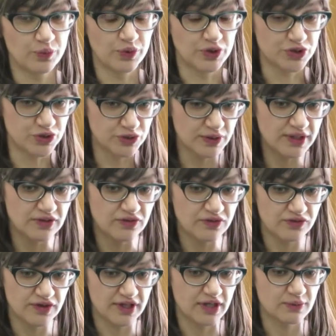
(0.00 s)
were doing
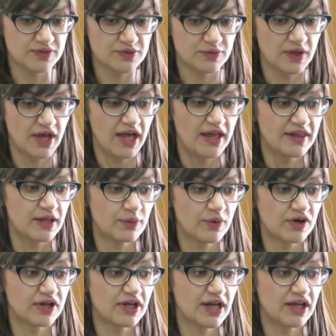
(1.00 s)
really was they
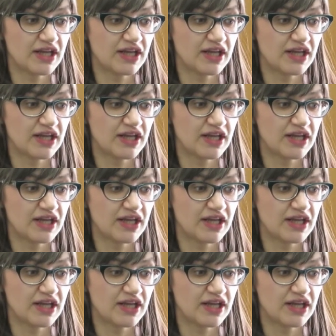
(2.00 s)
were